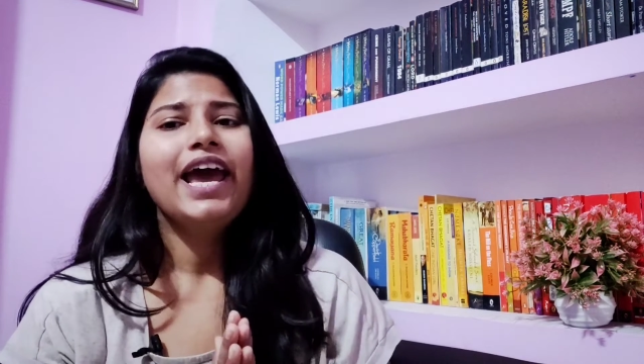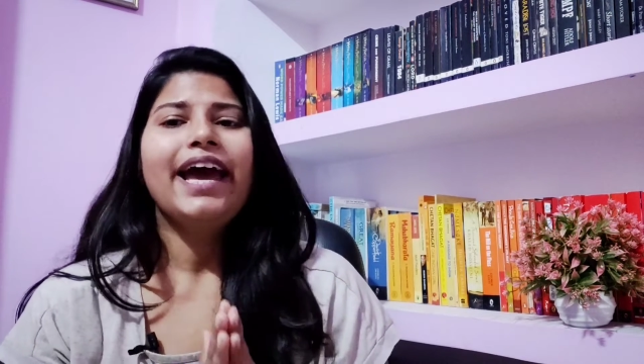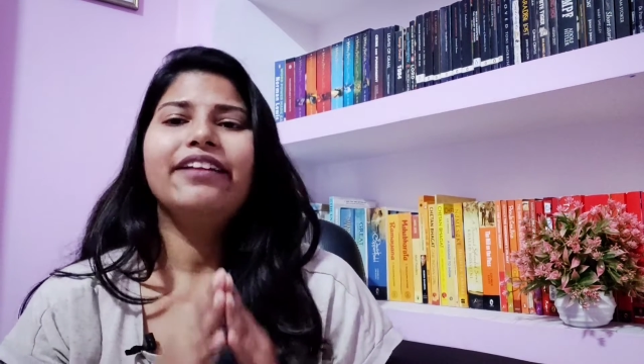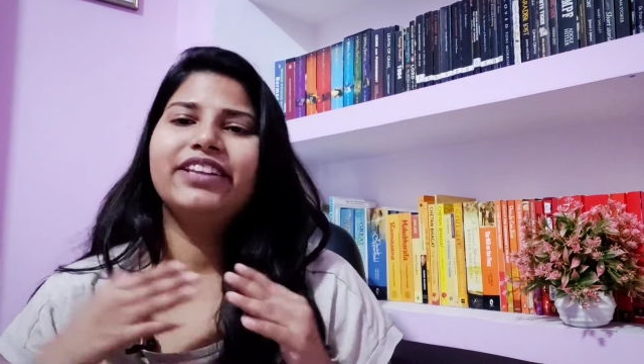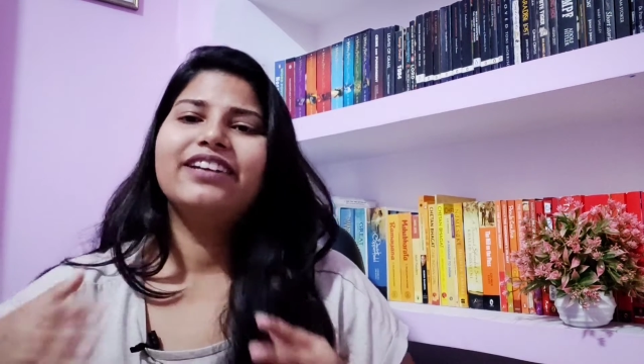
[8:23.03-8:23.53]

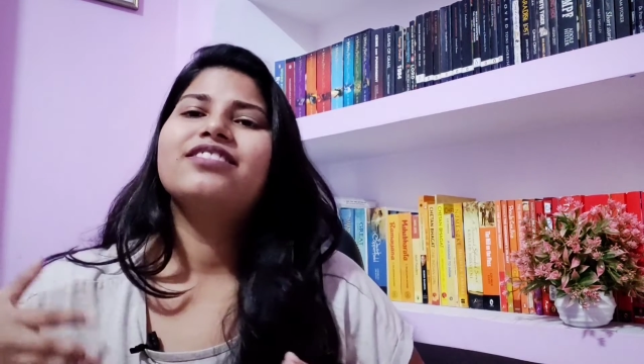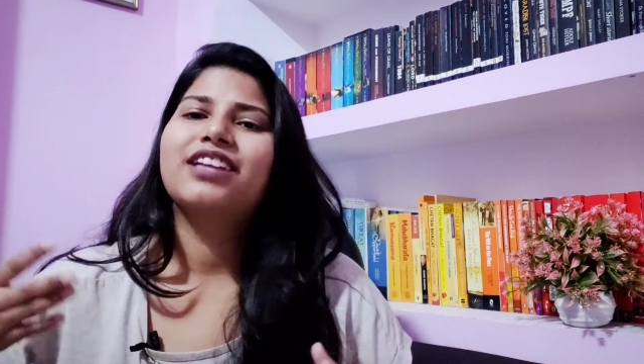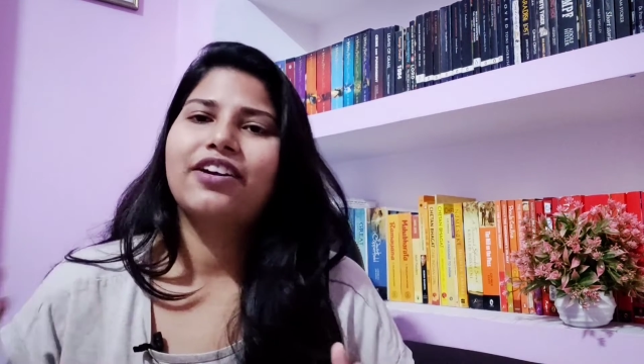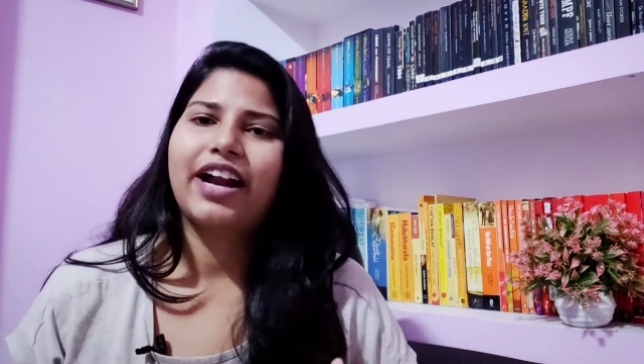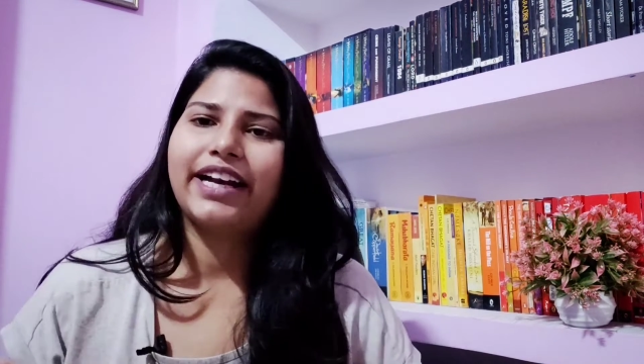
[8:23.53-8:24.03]
and then
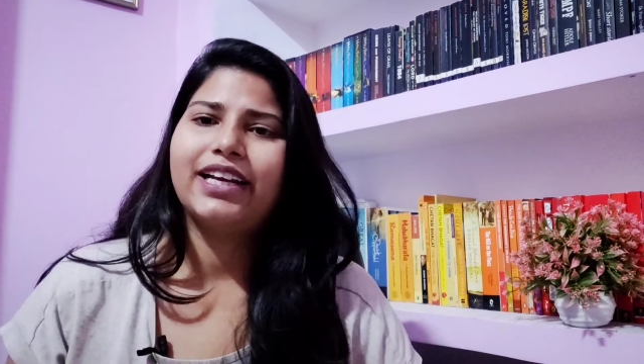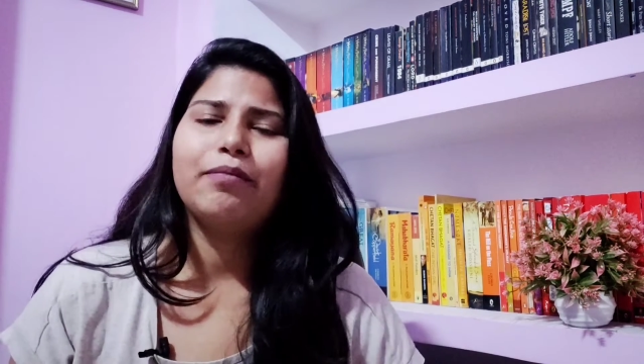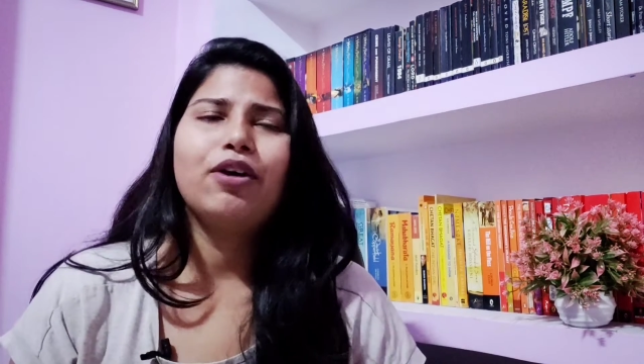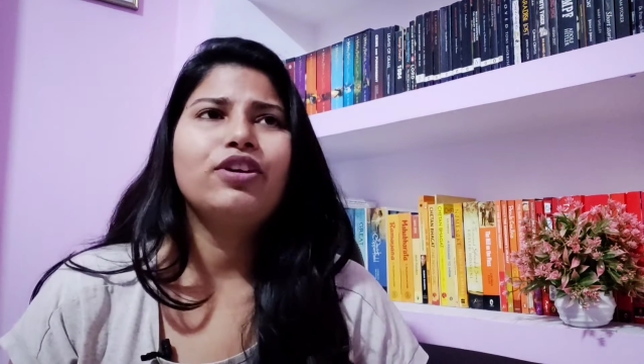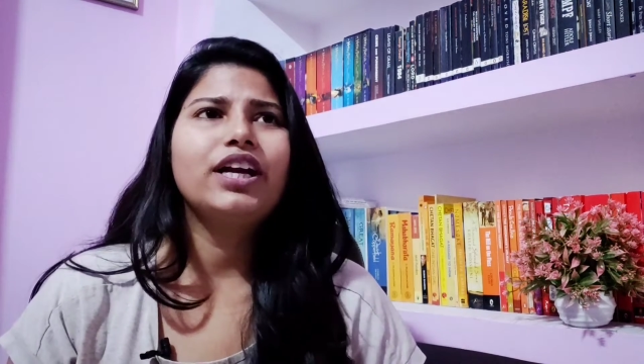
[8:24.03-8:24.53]
start writing
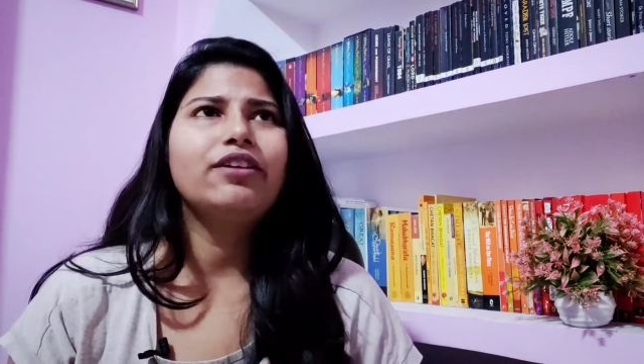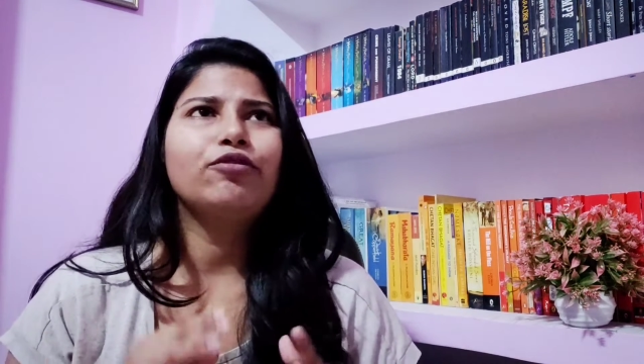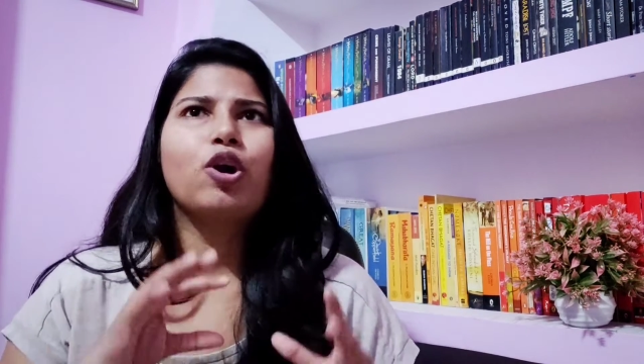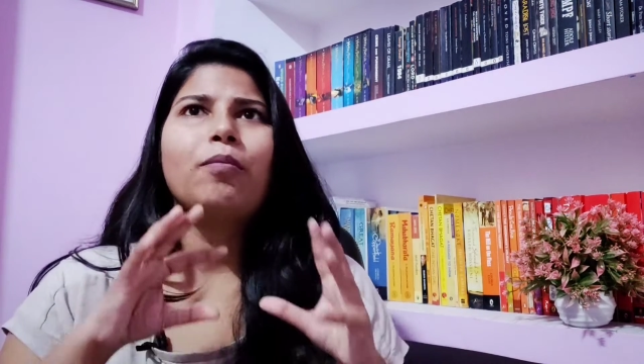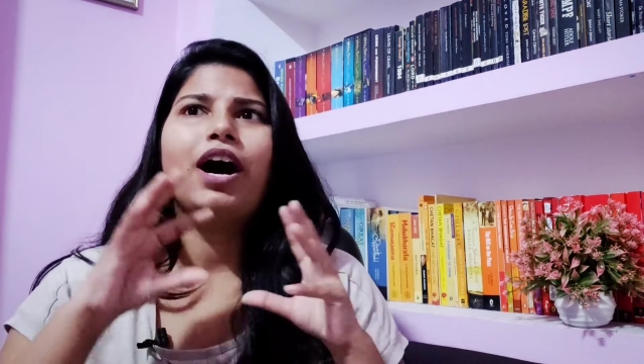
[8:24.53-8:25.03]
about it
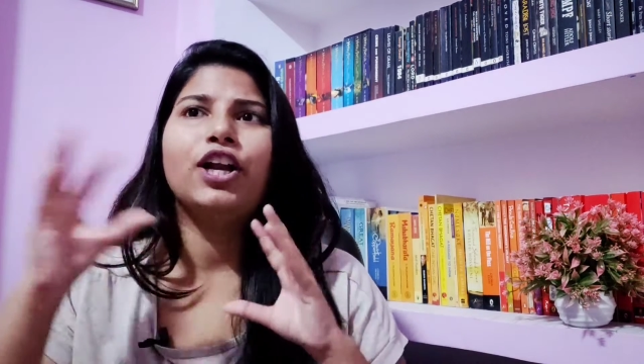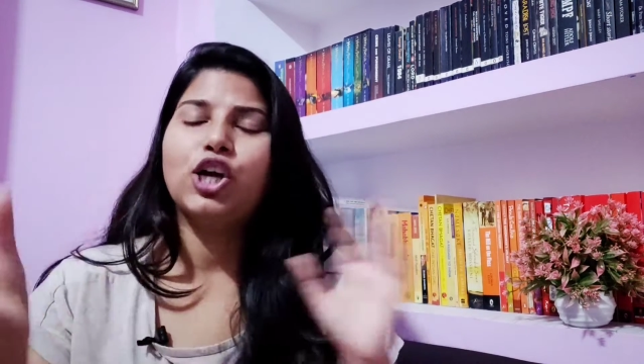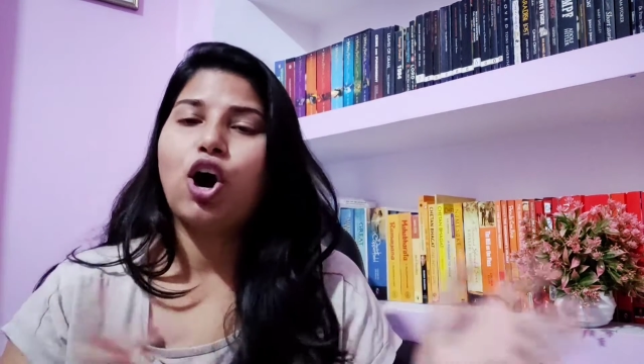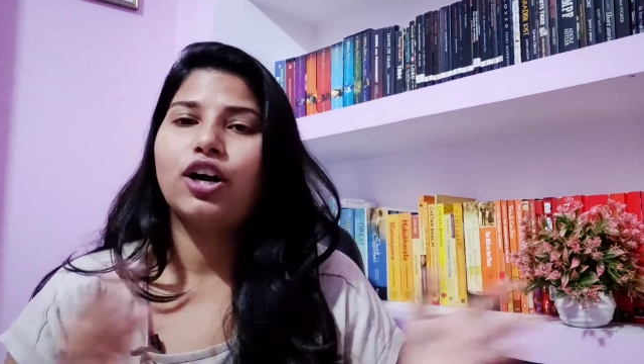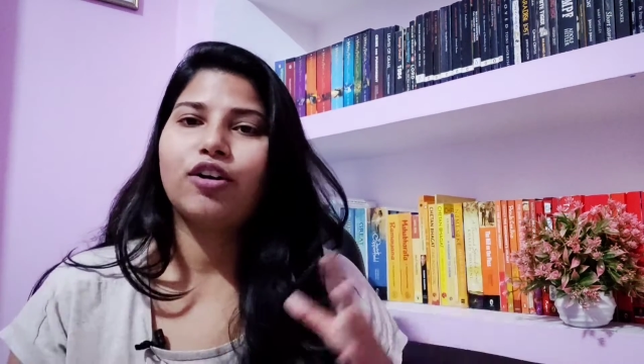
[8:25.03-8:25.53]
from a
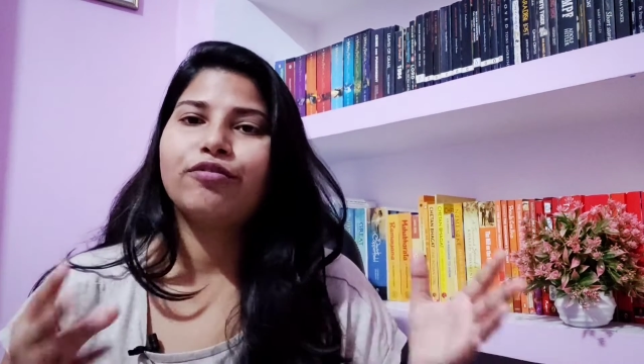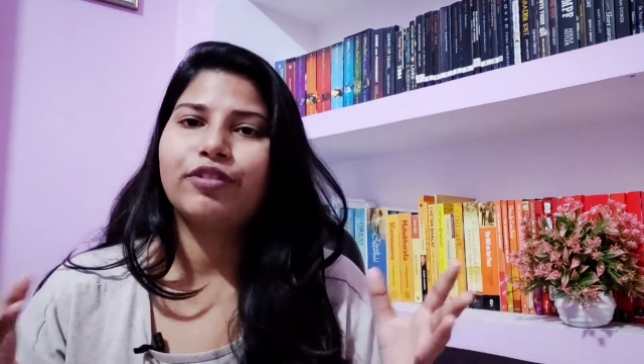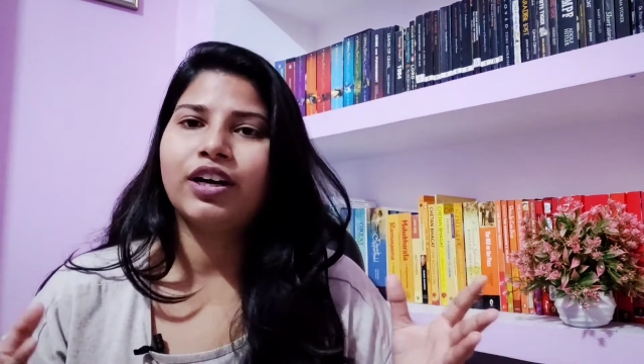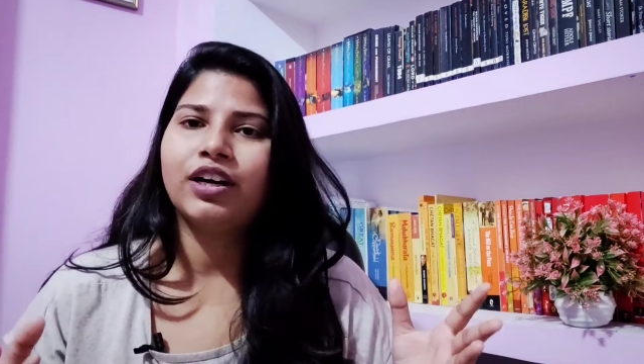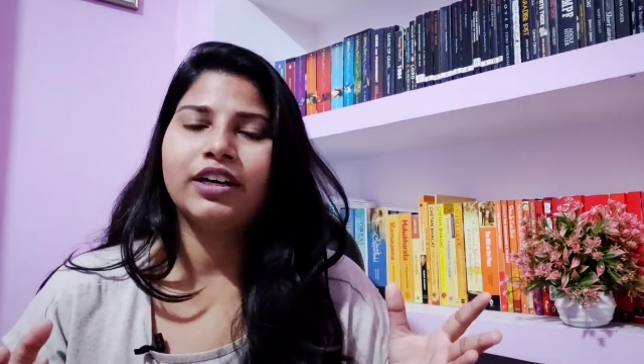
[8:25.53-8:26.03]
lot
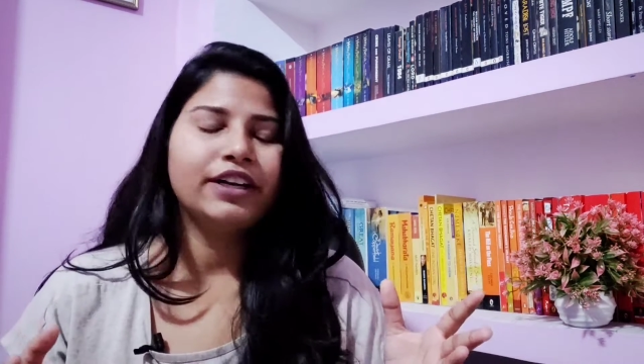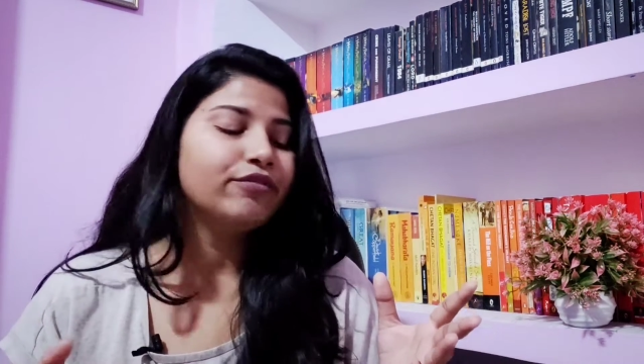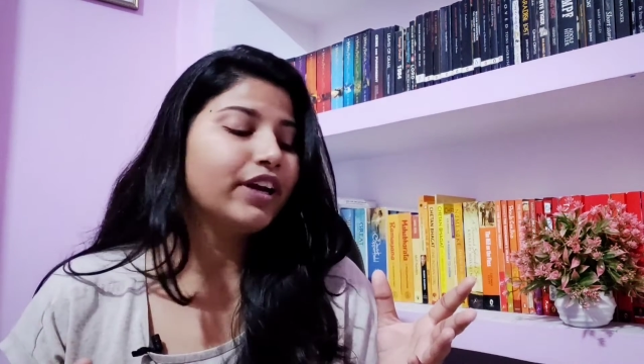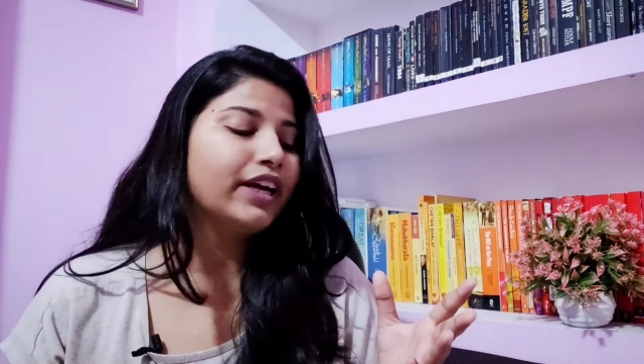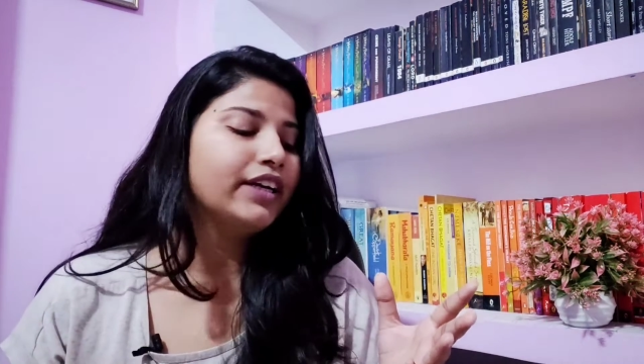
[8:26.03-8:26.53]
of
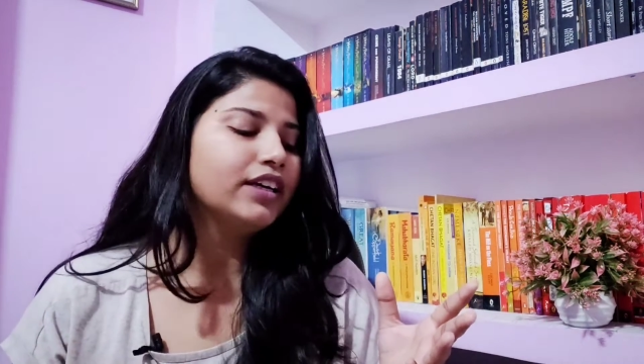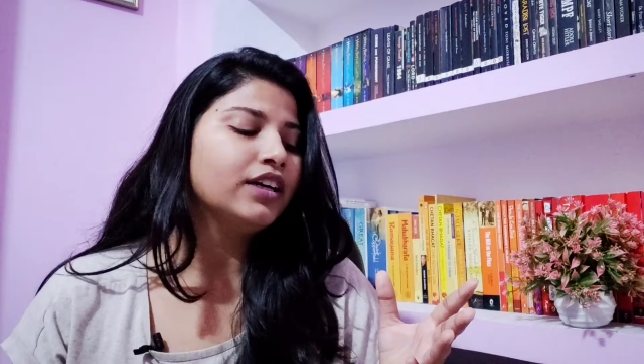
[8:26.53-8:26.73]
different